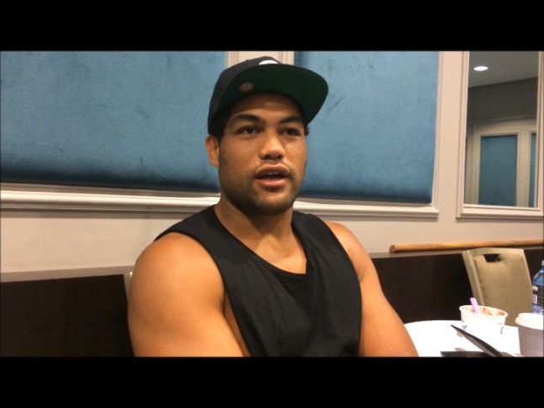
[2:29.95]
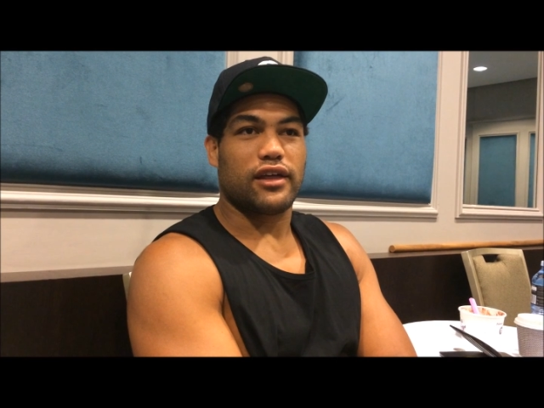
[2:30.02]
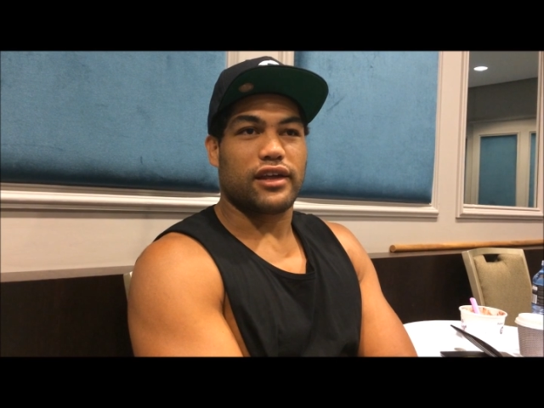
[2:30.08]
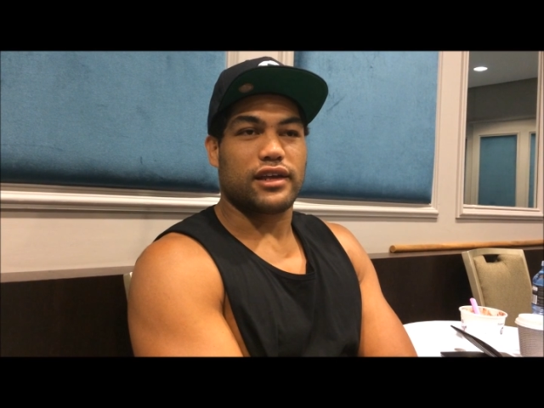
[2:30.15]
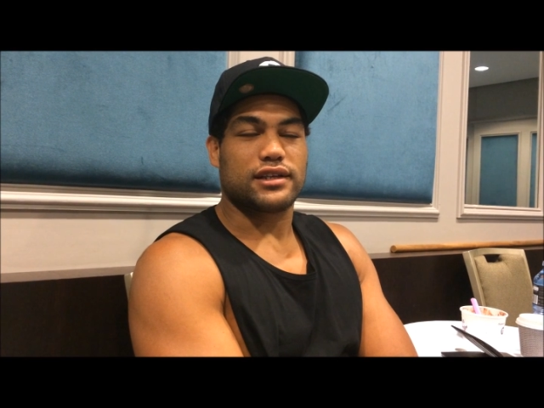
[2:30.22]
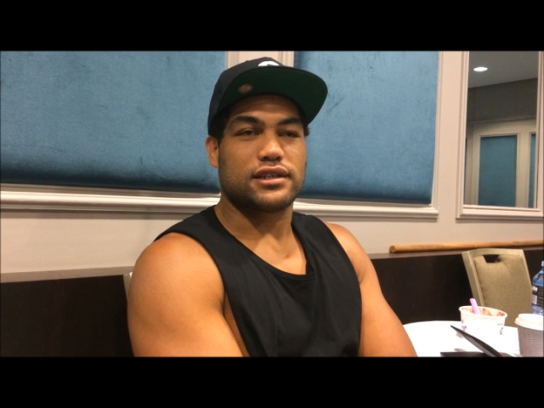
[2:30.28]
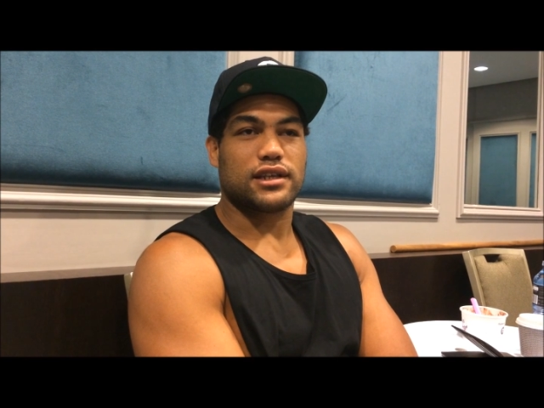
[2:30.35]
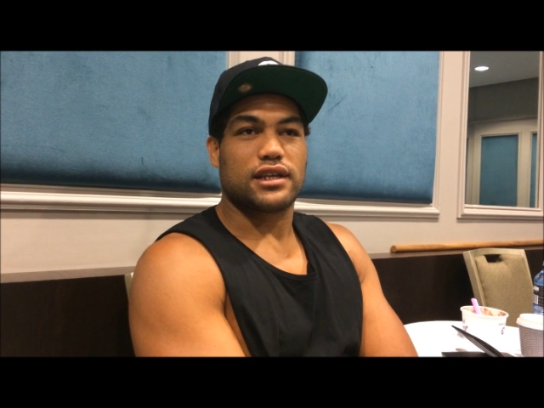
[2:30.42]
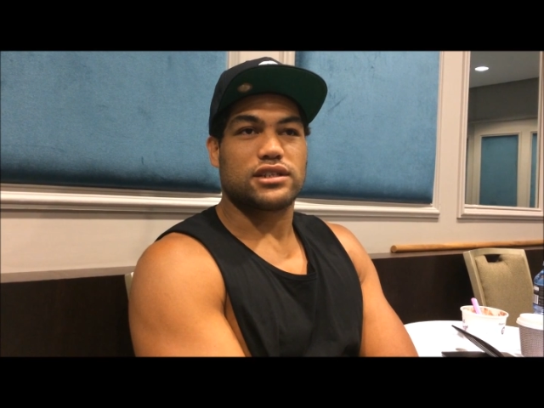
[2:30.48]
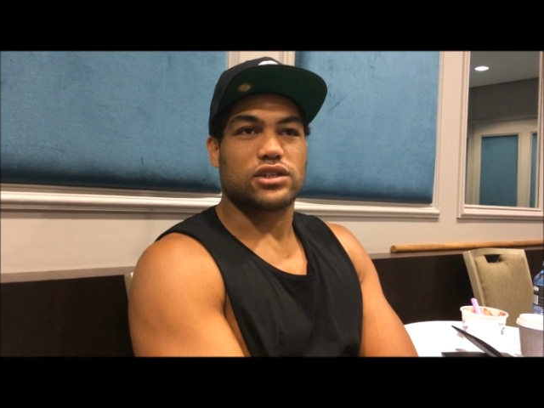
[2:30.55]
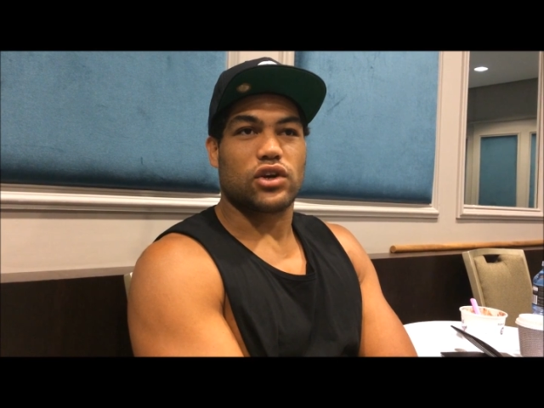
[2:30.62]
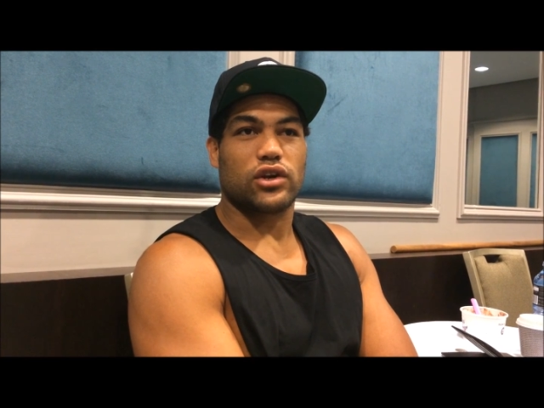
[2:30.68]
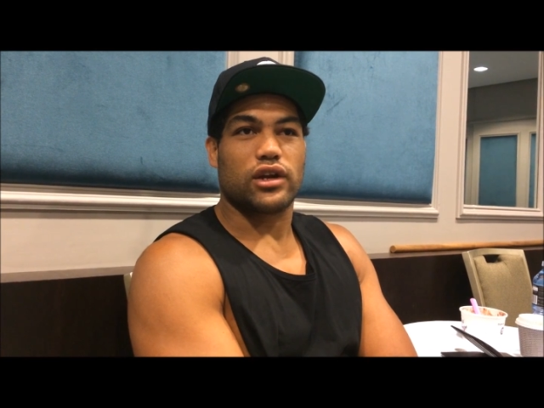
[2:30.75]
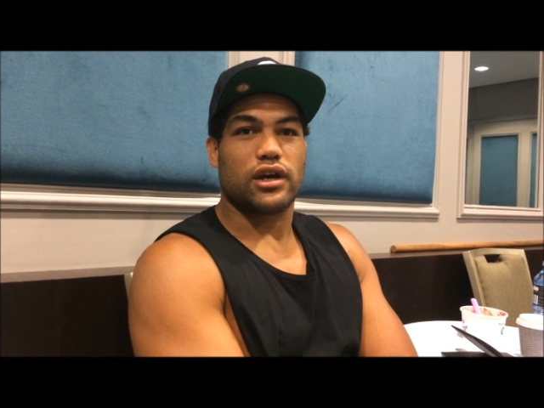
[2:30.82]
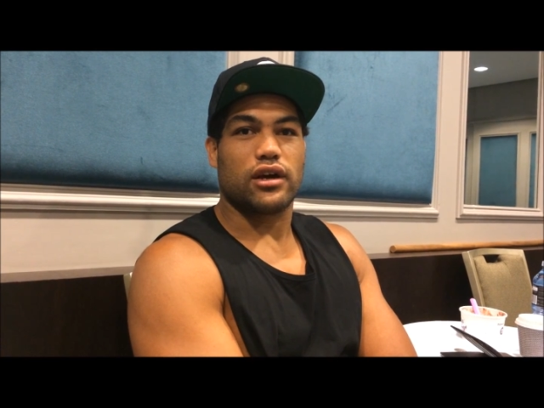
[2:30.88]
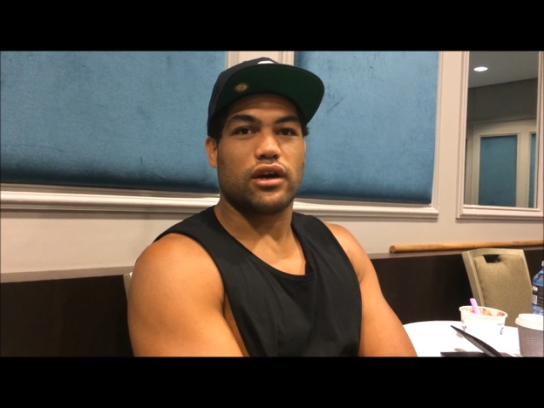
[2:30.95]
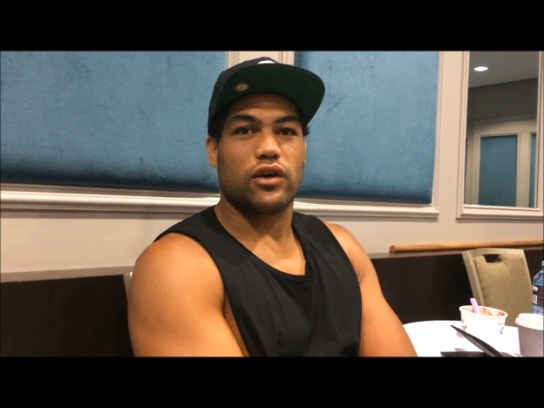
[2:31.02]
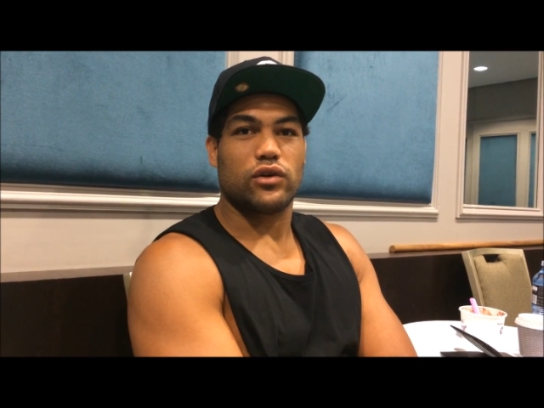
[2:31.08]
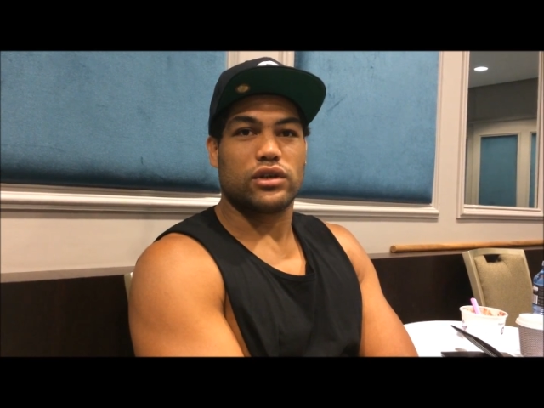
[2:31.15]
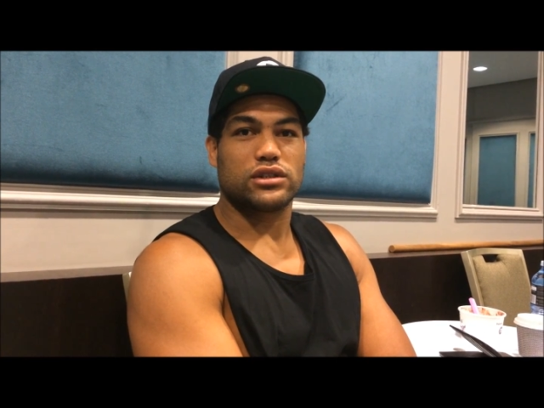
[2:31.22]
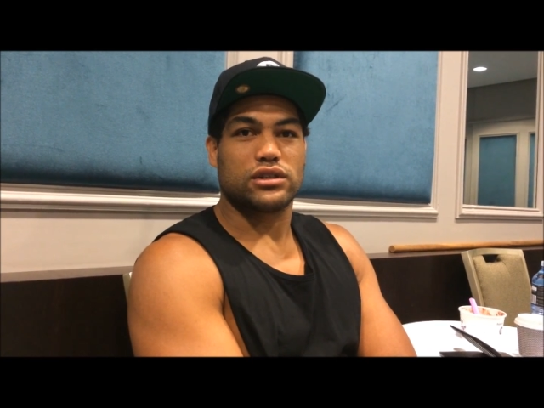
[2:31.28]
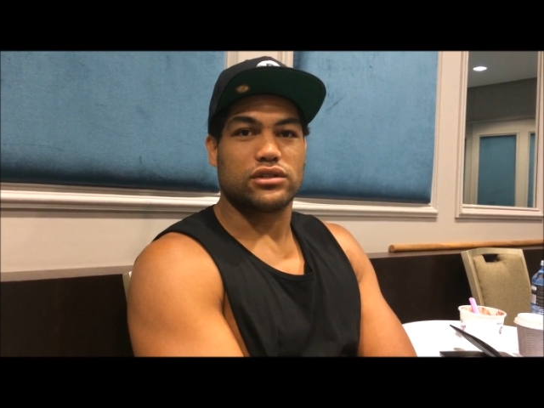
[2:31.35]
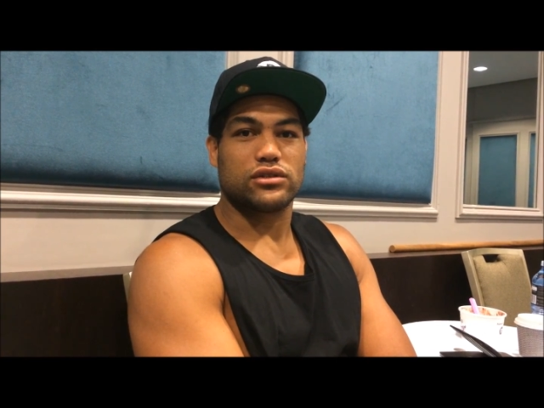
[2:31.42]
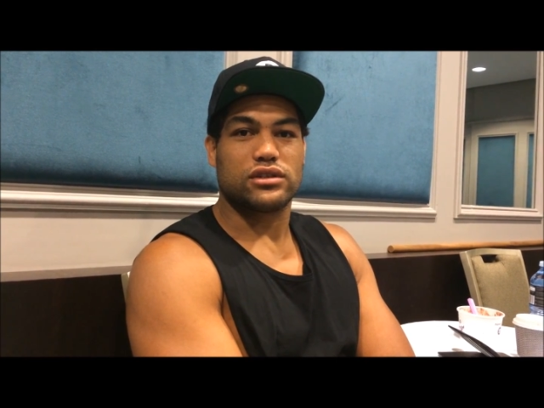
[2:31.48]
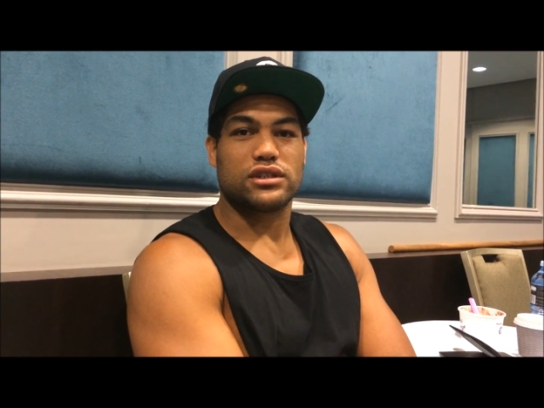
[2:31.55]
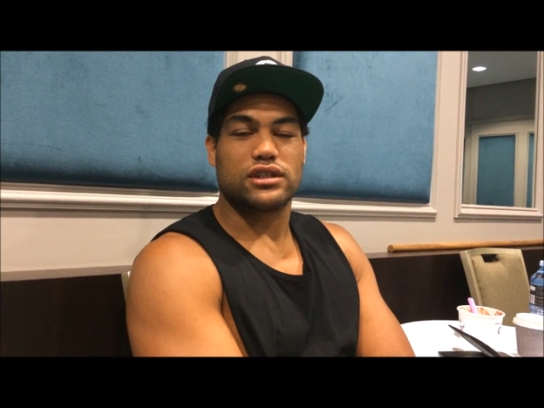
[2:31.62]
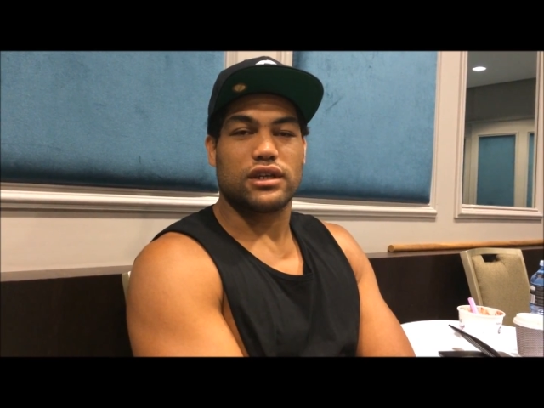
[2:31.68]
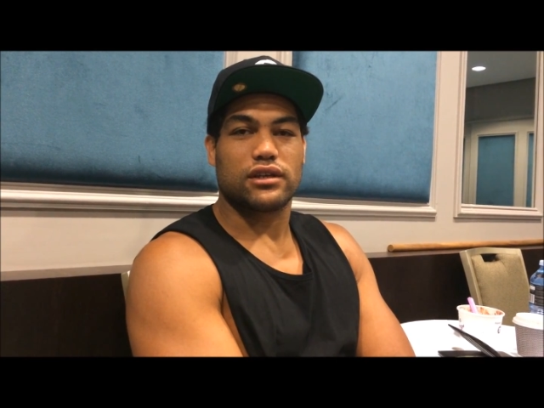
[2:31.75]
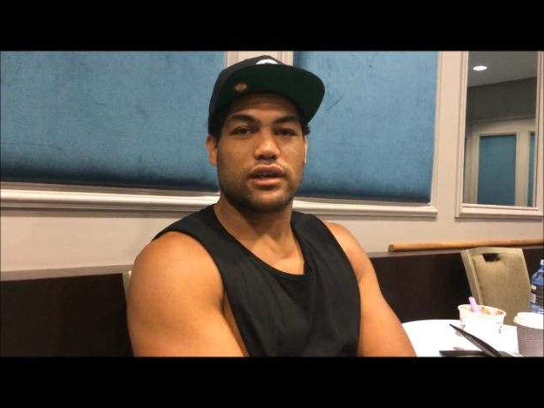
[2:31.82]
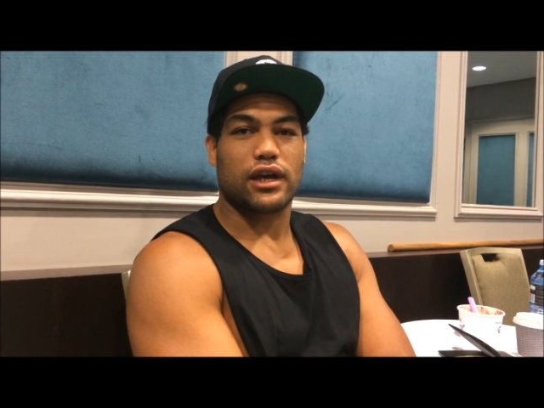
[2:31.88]
I guess that's going to hold us in good
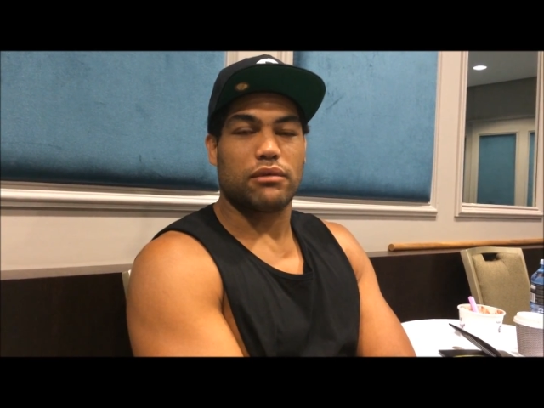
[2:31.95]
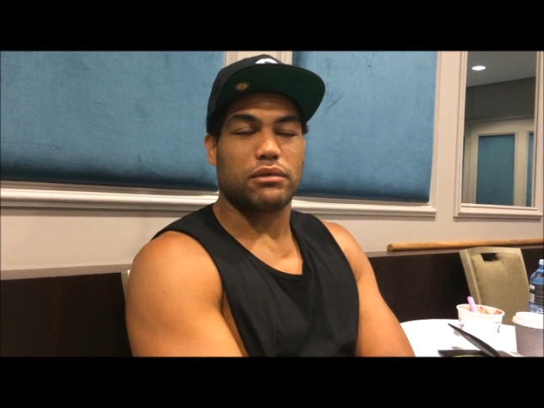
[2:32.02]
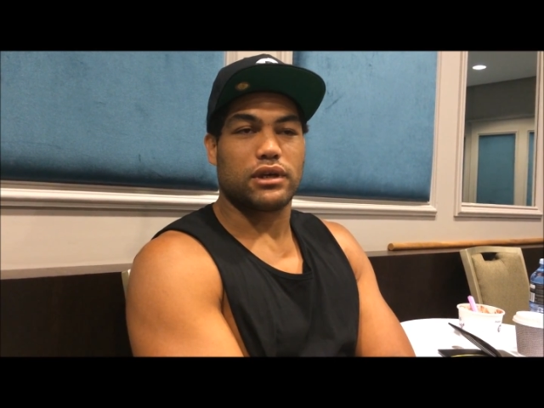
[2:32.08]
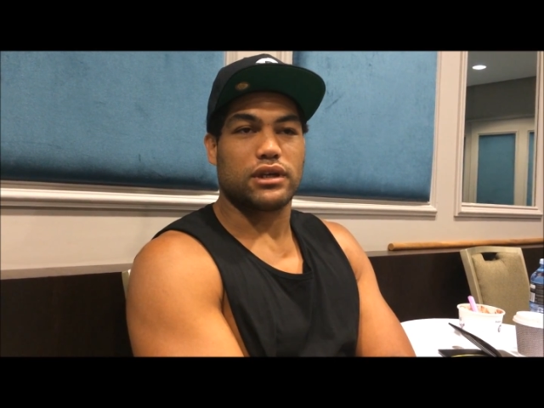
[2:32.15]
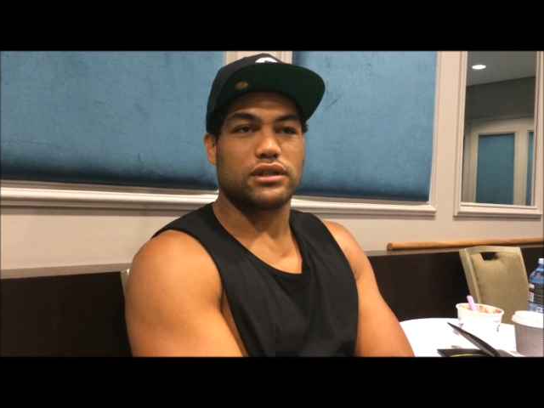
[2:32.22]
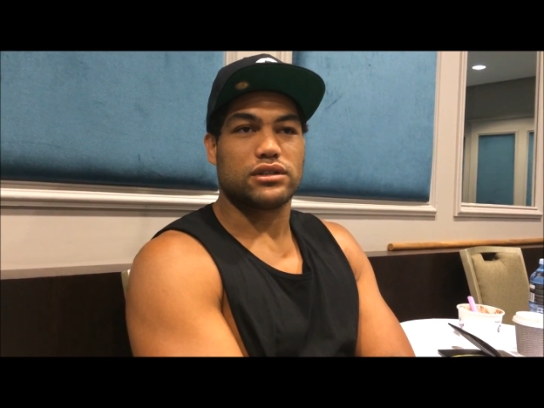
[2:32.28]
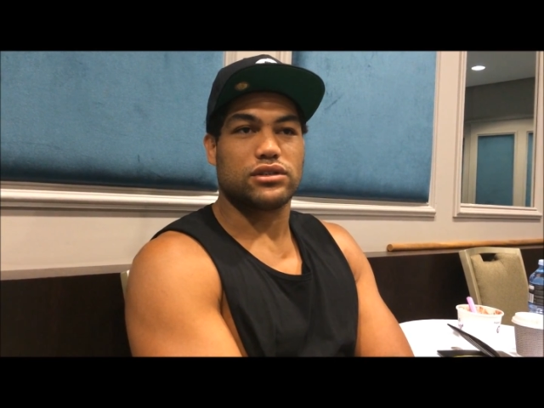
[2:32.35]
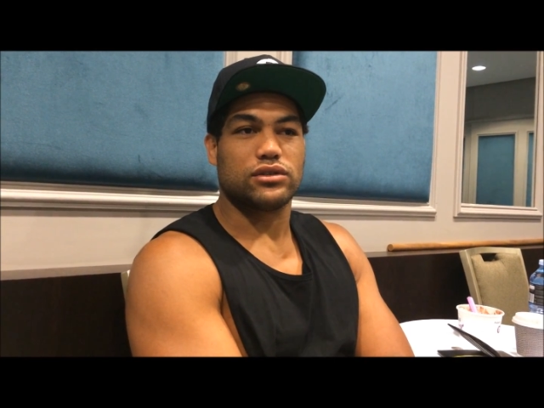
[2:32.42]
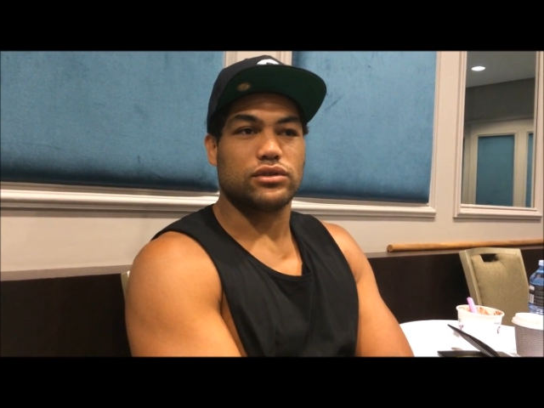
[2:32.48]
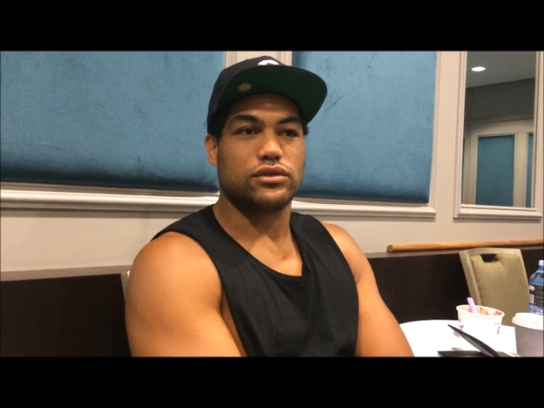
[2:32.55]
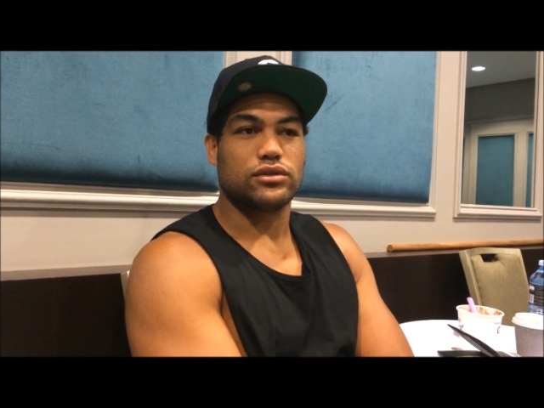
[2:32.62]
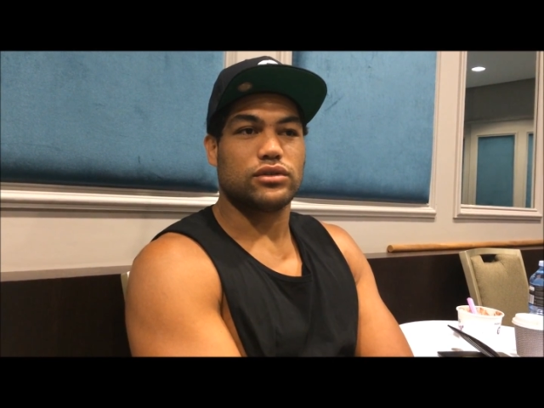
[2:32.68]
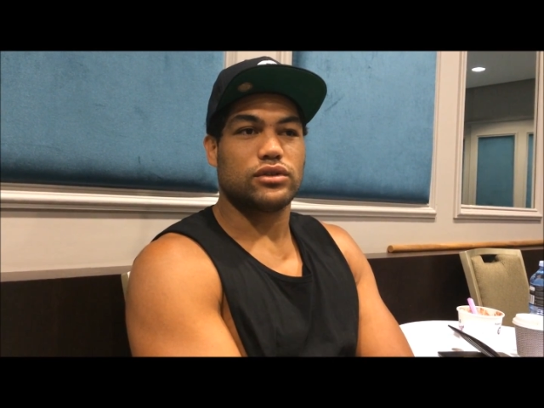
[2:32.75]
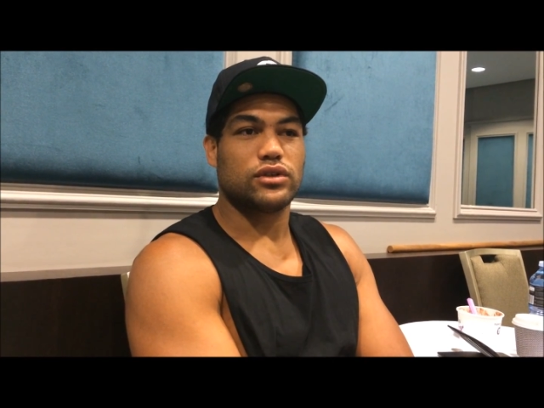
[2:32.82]
stead coming into